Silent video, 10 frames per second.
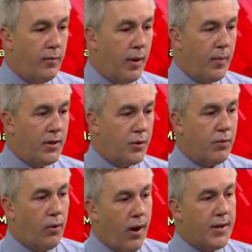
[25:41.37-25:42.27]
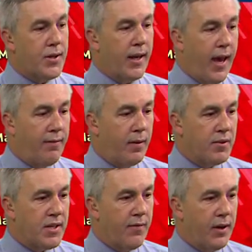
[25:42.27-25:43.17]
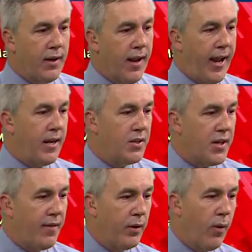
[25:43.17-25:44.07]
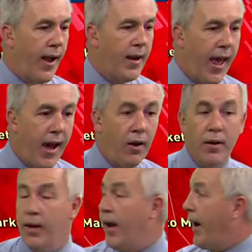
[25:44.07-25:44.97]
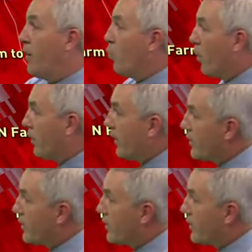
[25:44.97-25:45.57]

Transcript: pretty much crossing FM 797 right now and working